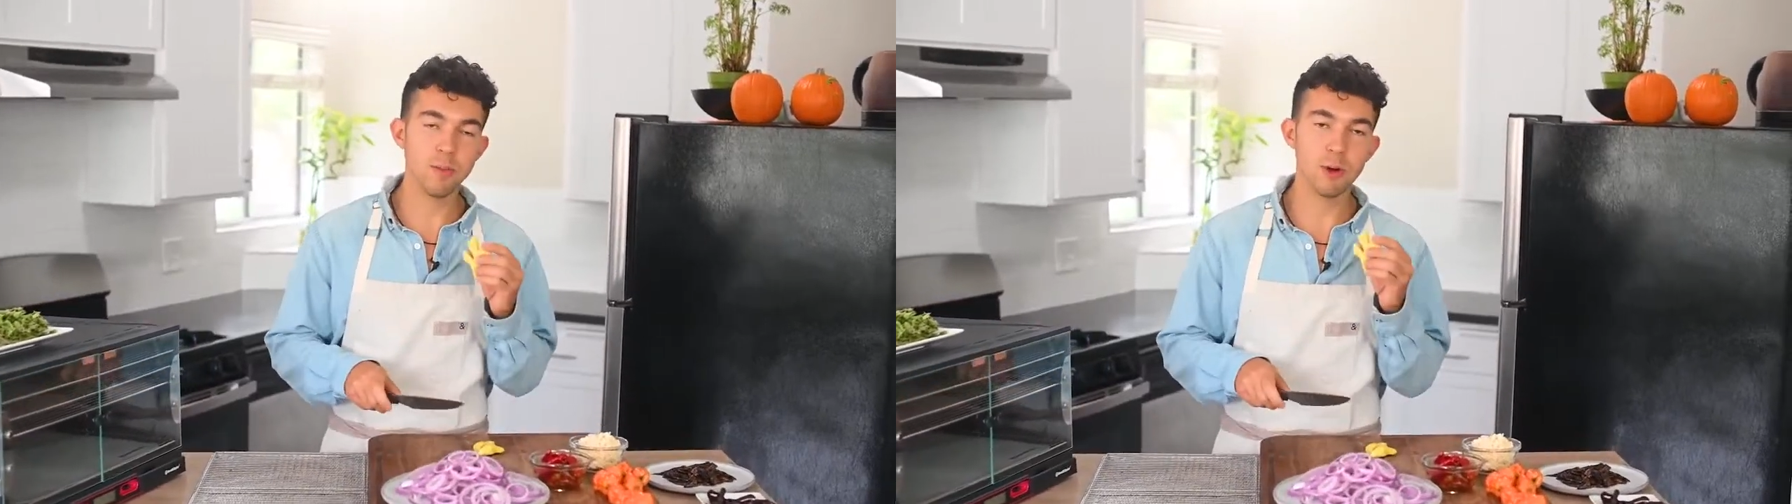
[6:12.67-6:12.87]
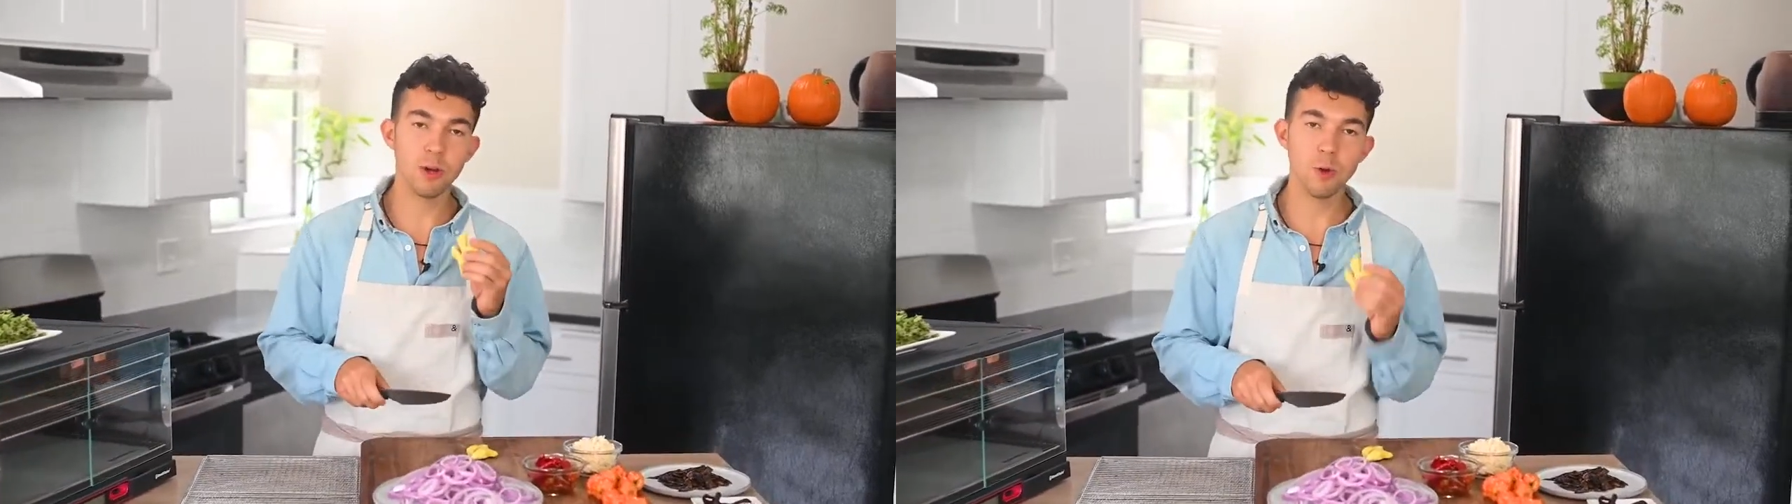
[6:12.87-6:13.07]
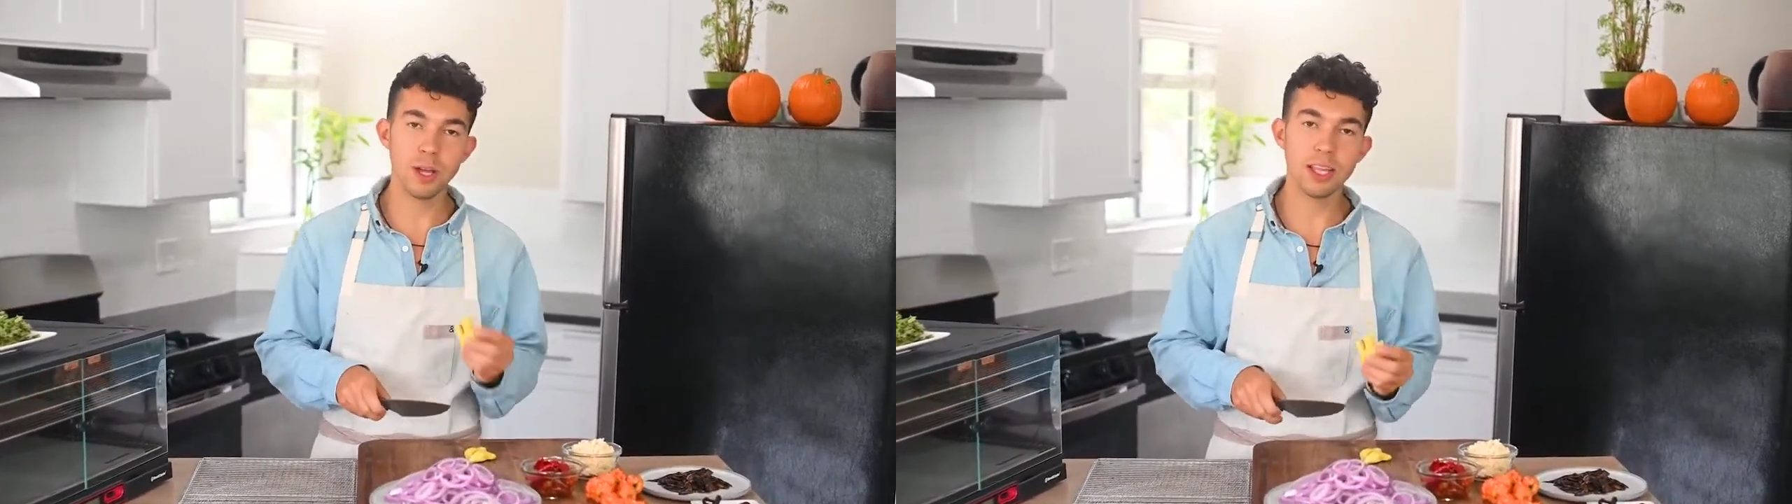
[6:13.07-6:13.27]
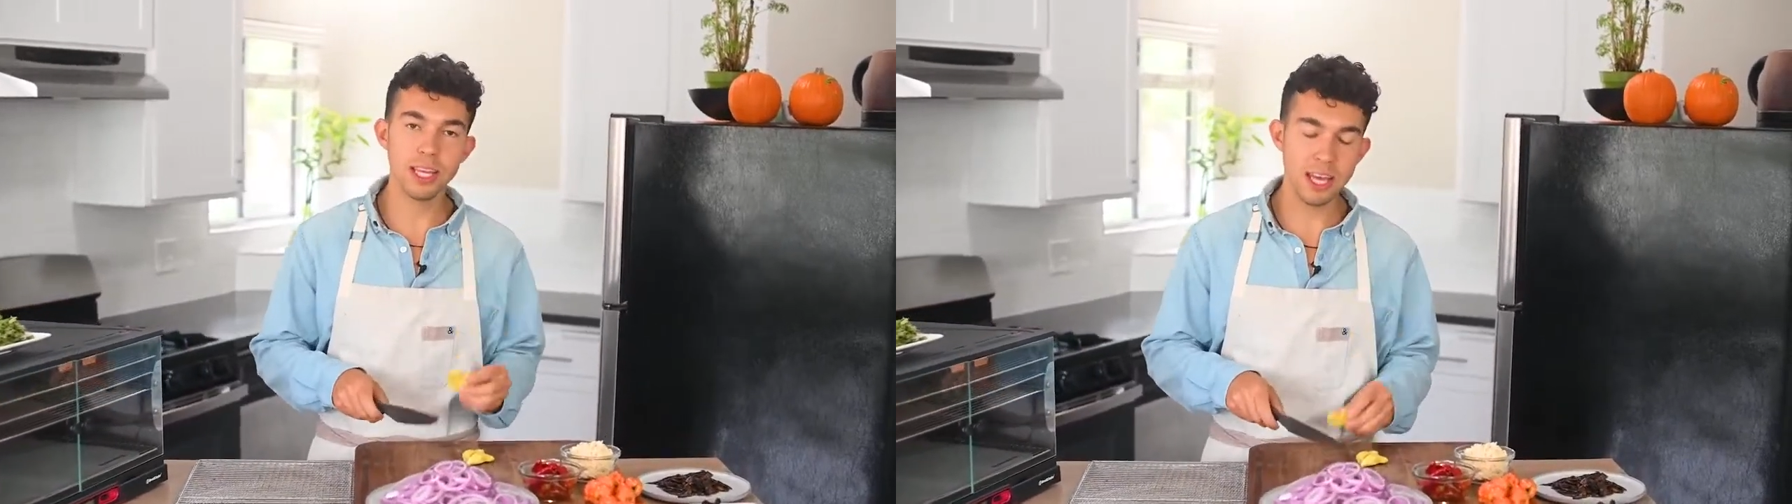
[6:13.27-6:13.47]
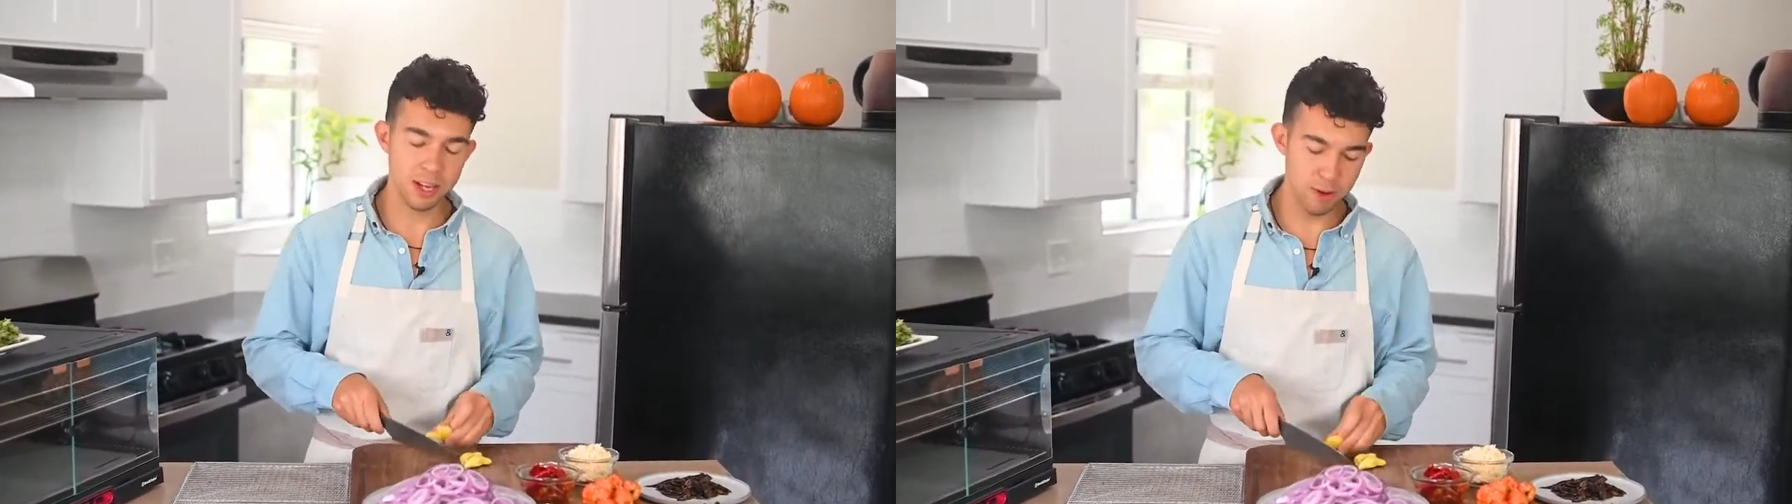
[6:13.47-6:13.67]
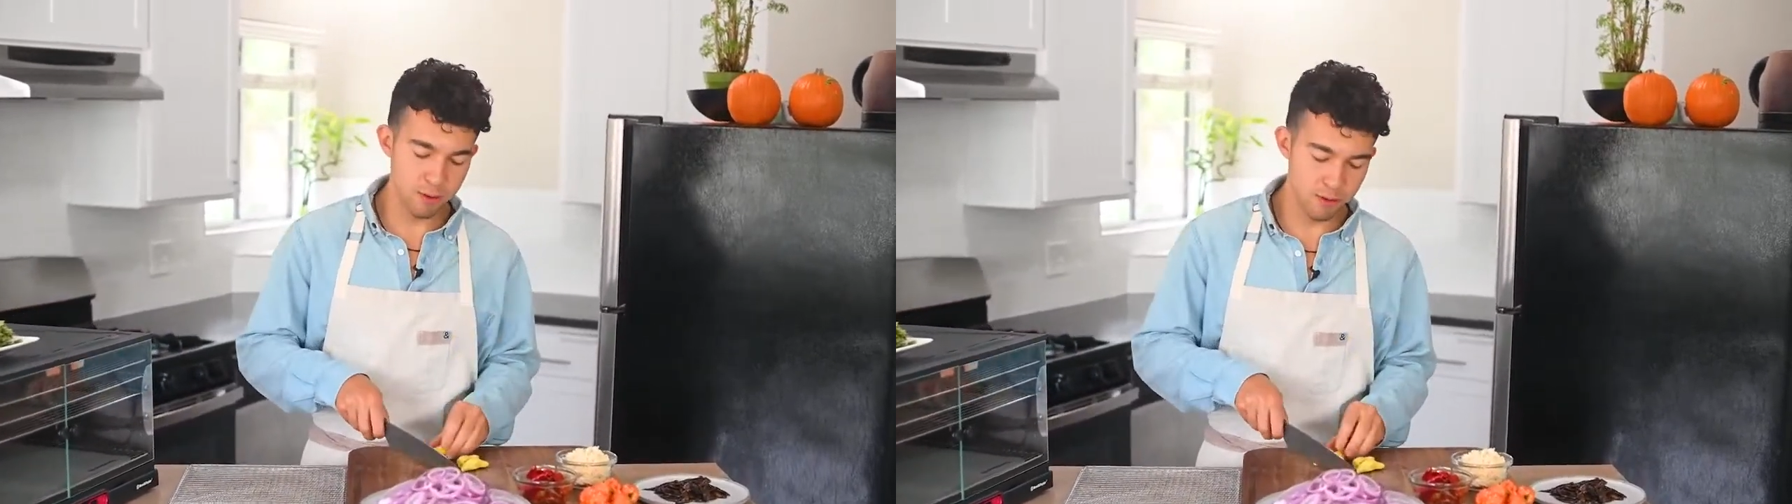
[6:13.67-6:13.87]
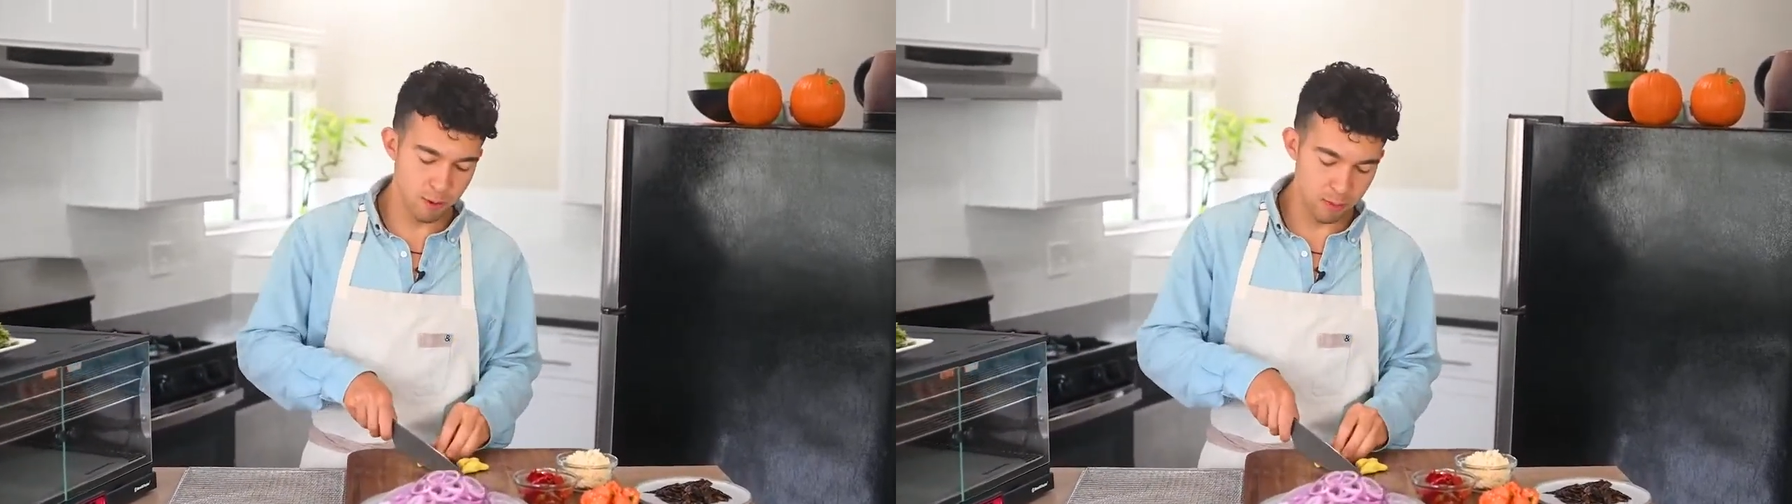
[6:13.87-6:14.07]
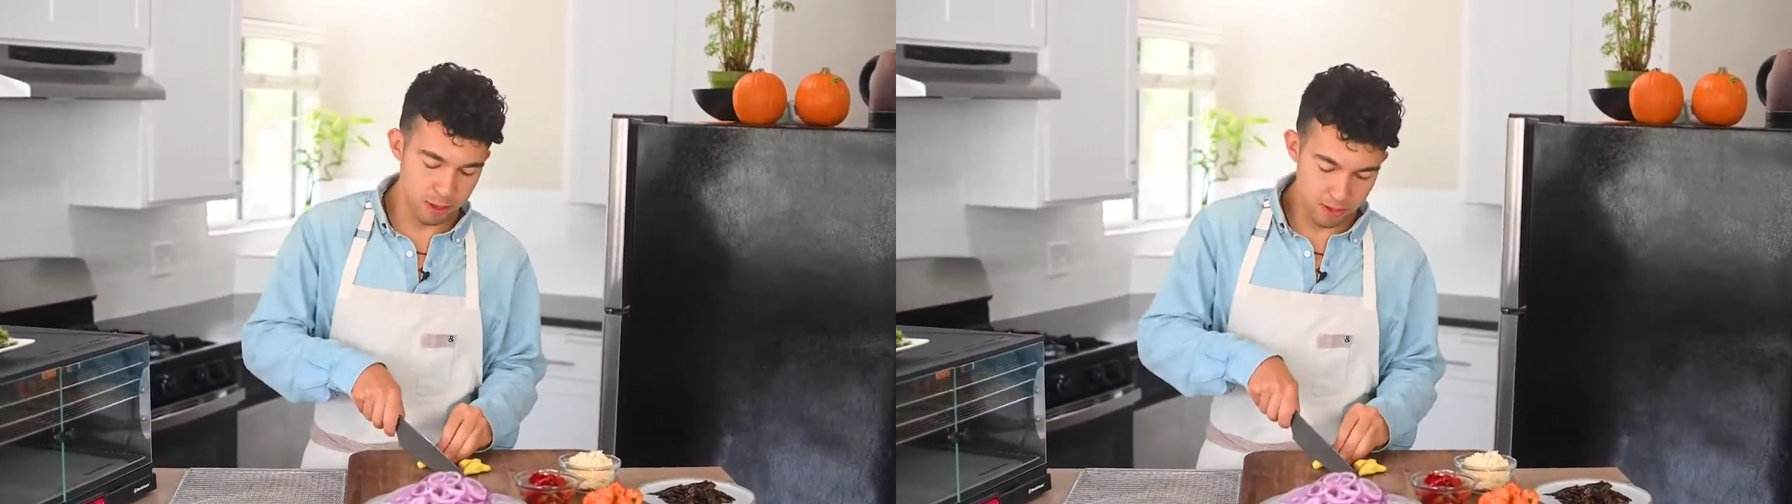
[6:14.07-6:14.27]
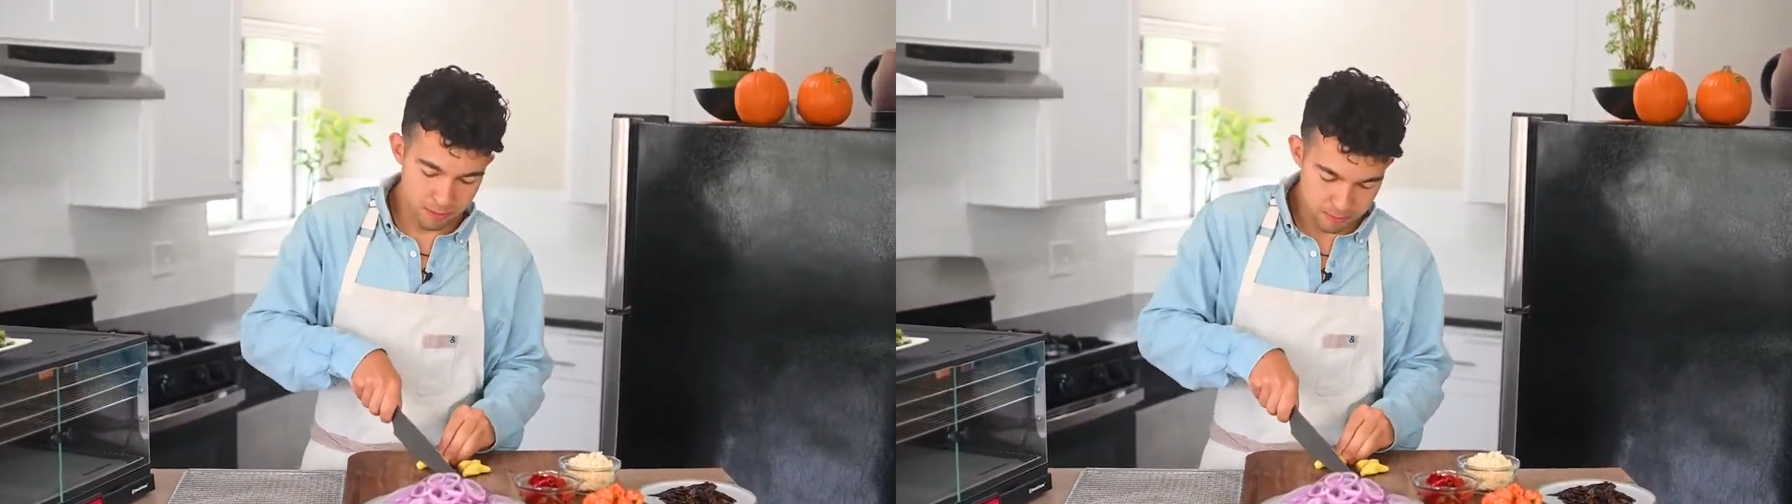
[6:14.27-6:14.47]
more quickly and uniformly.